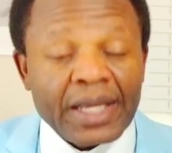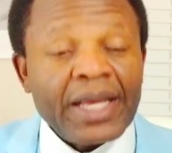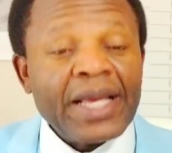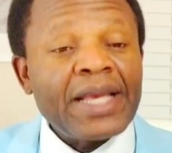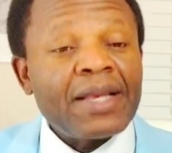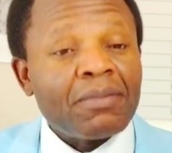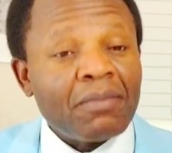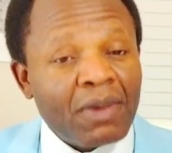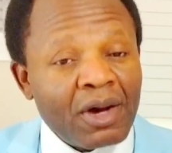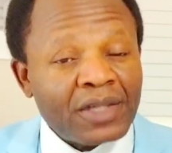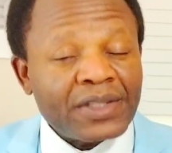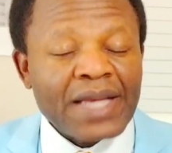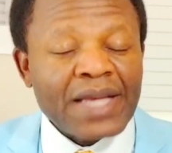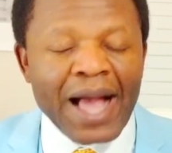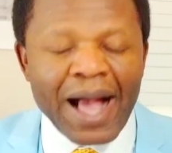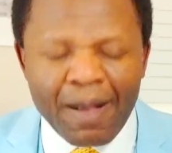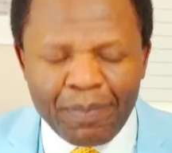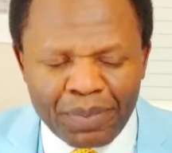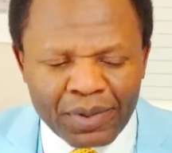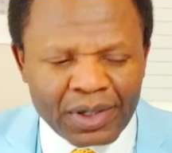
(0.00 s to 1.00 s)
It must
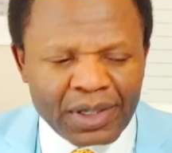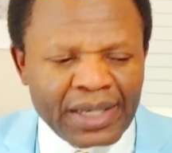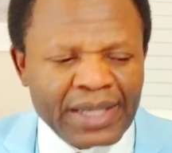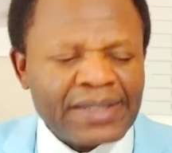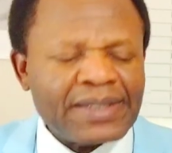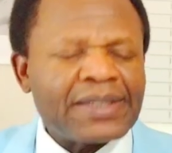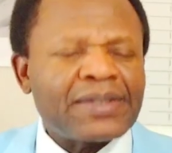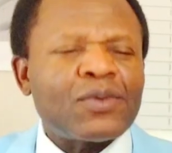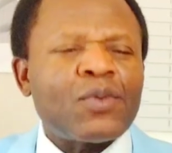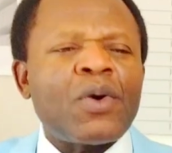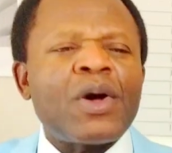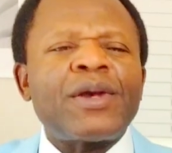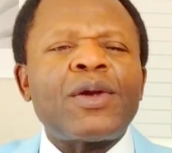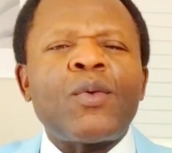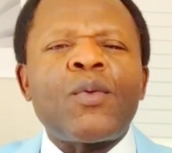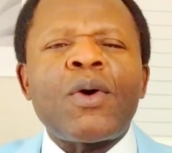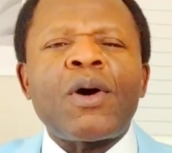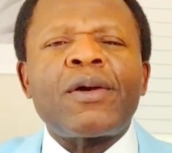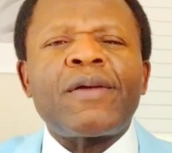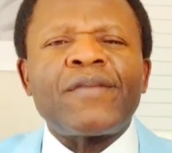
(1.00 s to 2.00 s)
happen. This is what
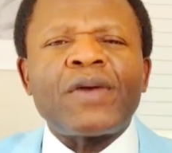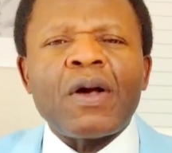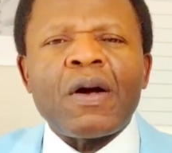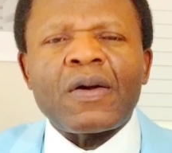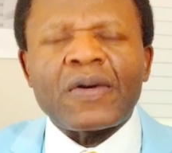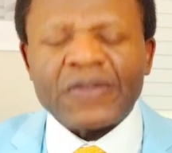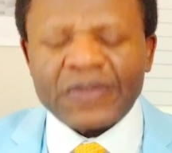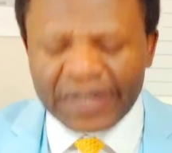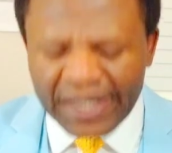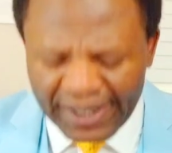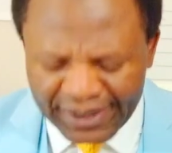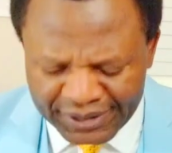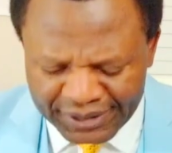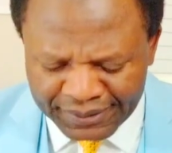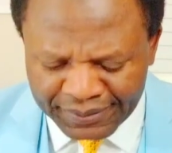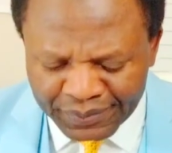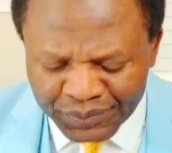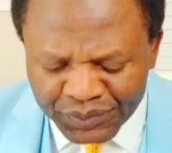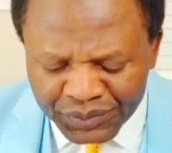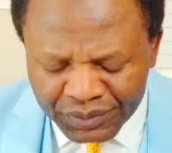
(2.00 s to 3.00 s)
the Word of God
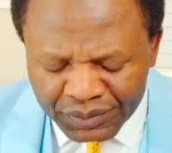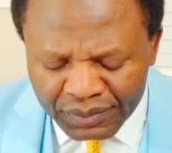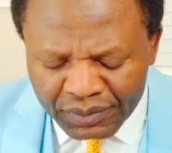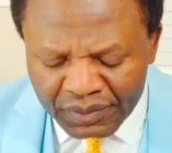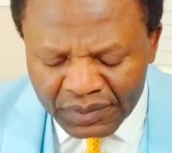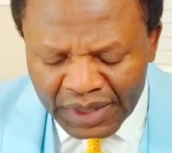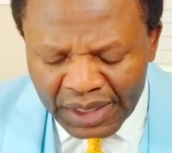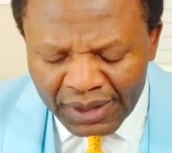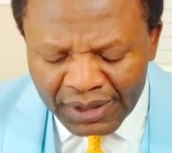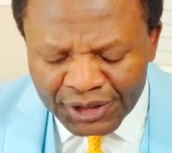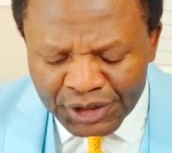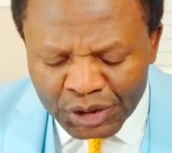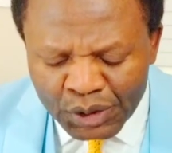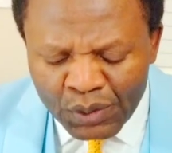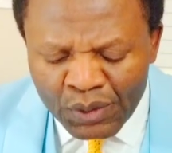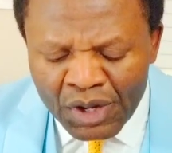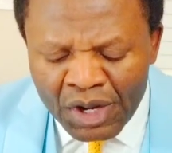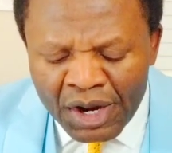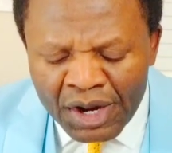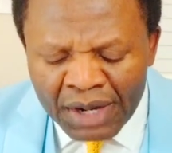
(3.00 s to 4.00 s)
says.
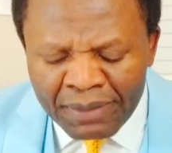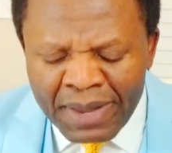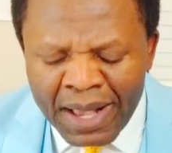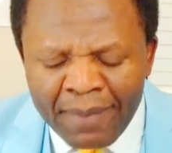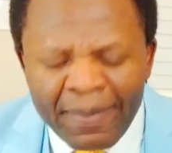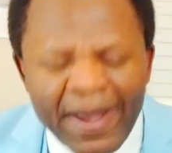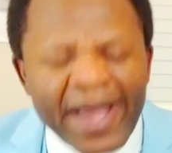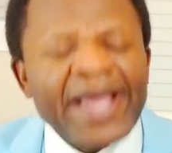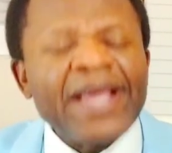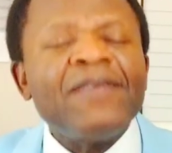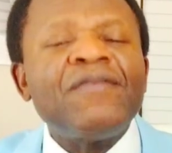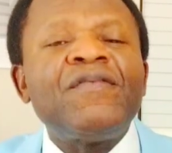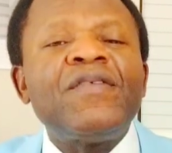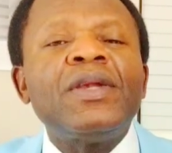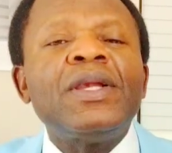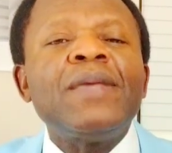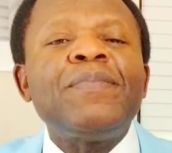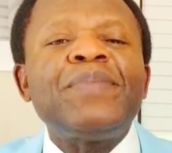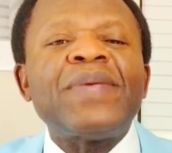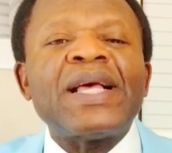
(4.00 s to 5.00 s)
So remember in
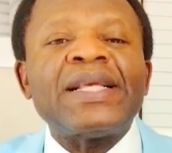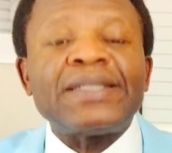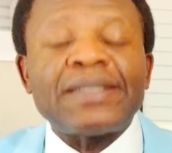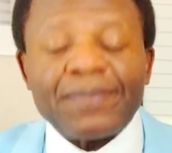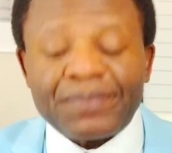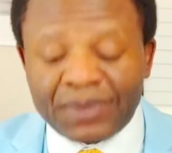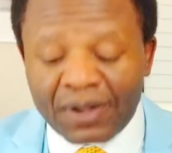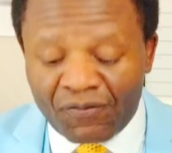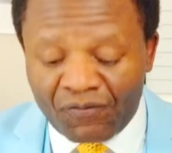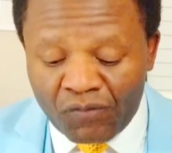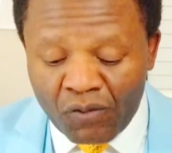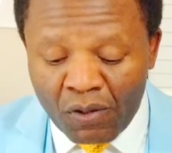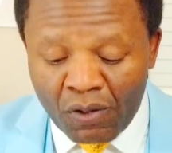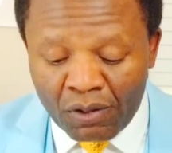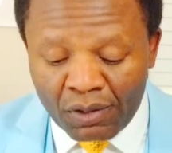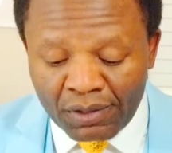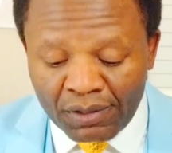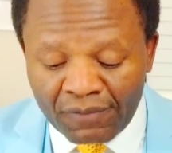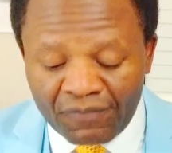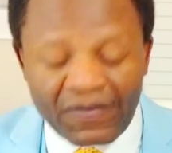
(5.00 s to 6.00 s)
Philippians chapter
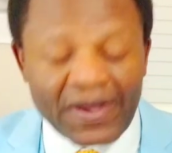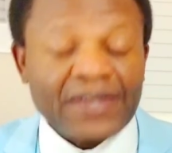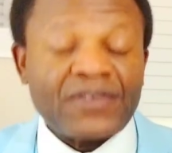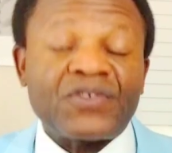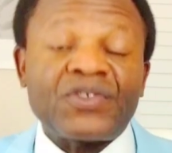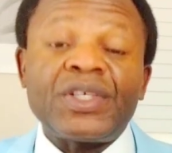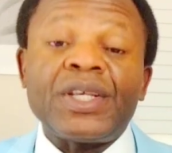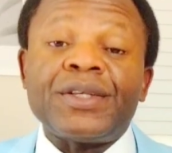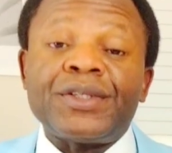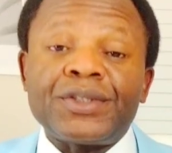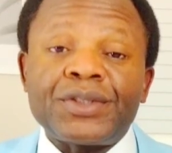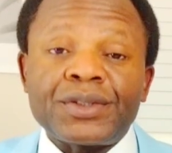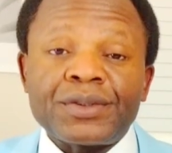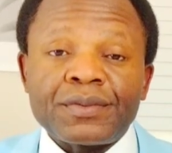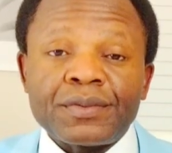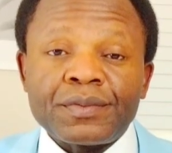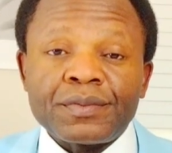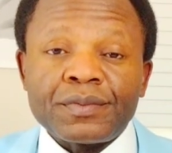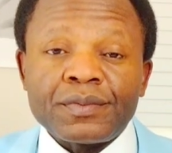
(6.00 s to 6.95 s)
4, verse 6.